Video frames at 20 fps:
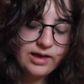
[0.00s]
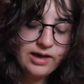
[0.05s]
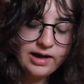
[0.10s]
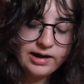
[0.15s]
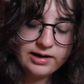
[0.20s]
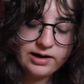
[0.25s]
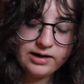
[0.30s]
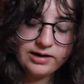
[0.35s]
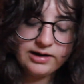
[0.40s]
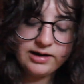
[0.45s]

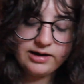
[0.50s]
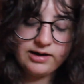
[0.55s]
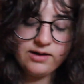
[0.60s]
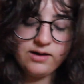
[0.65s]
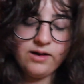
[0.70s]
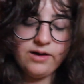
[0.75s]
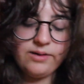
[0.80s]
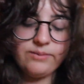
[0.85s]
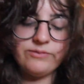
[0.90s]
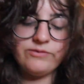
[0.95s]
I got a
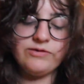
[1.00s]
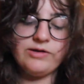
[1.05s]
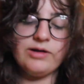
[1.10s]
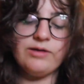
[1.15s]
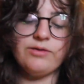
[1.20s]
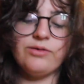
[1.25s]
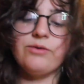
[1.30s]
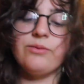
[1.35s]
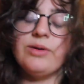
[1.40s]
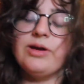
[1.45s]
um, set
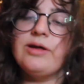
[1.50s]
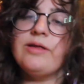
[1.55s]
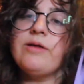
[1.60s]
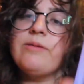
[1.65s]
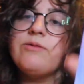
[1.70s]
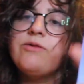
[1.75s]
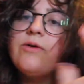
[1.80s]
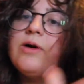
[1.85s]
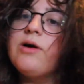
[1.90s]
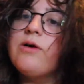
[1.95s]
of three of
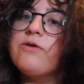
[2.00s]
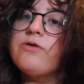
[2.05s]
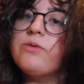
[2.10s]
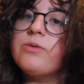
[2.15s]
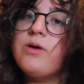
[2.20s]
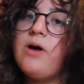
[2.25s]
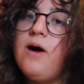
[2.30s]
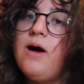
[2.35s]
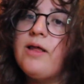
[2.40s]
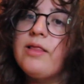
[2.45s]
them, so I
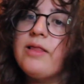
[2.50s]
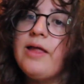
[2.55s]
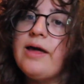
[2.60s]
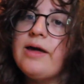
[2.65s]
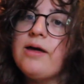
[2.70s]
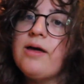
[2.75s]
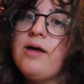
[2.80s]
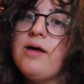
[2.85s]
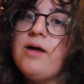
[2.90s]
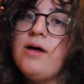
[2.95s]
also got
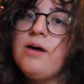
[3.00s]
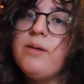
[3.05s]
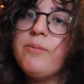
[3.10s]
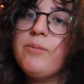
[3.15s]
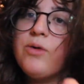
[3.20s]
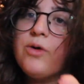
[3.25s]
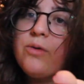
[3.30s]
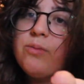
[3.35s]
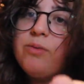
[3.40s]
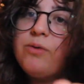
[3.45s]
like
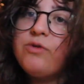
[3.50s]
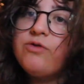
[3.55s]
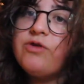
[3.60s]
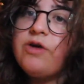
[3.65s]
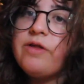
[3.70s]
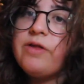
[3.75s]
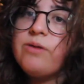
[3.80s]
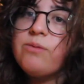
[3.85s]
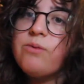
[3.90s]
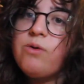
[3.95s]
purple
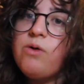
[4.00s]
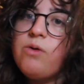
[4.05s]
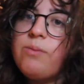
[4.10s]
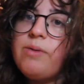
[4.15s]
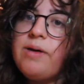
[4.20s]
jelly roll